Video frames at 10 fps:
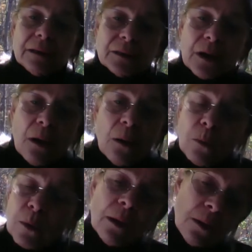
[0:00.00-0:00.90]
So
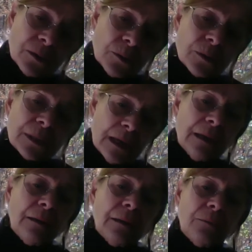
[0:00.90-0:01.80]
we also
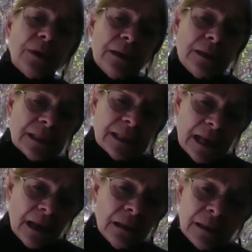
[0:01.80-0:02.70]
sell, we sell